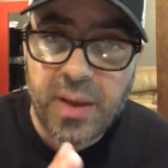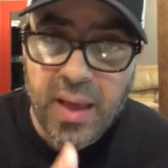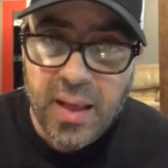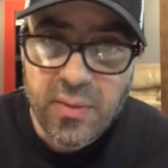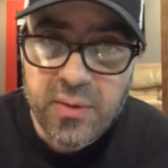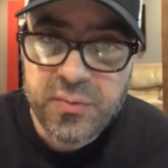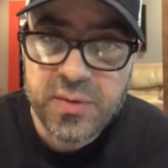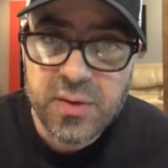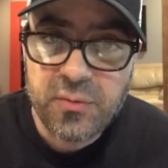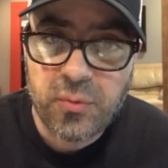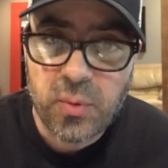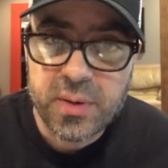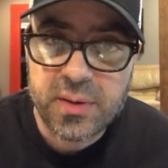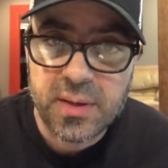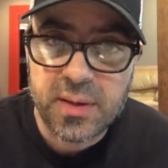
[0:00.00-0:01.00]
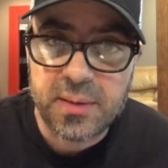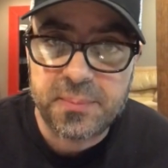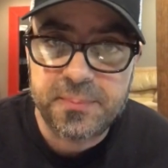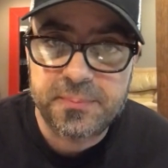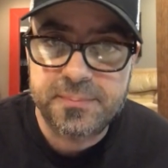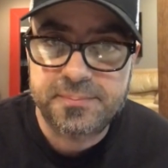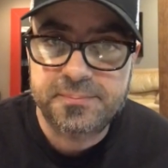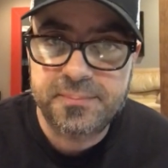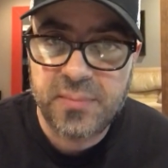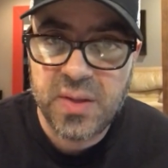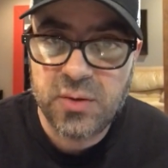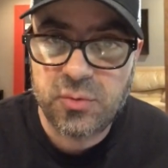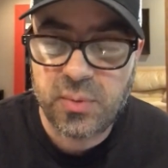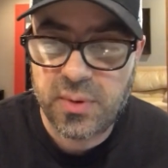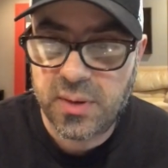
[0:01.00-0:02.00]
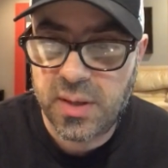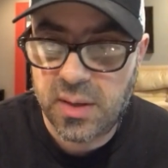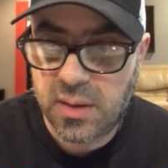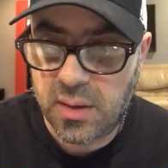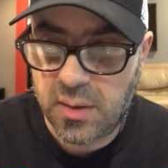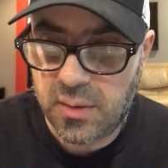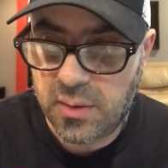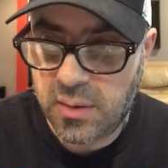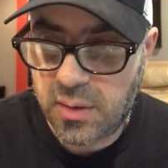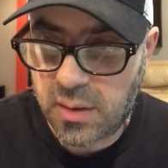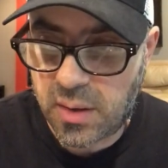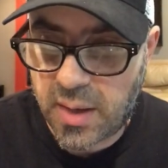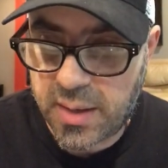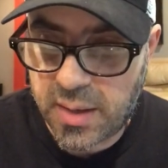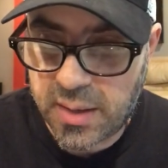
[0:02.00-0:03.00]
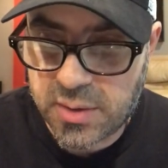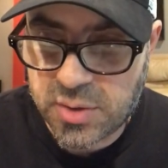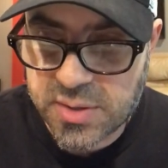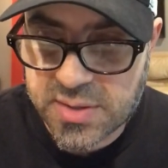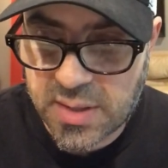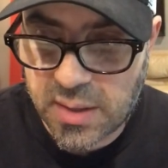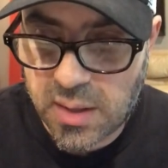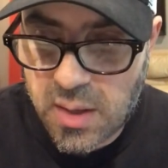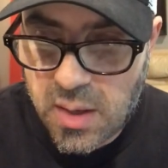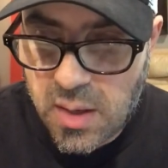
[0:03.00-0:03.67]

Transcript: LFT 14. This is really kind of interesting.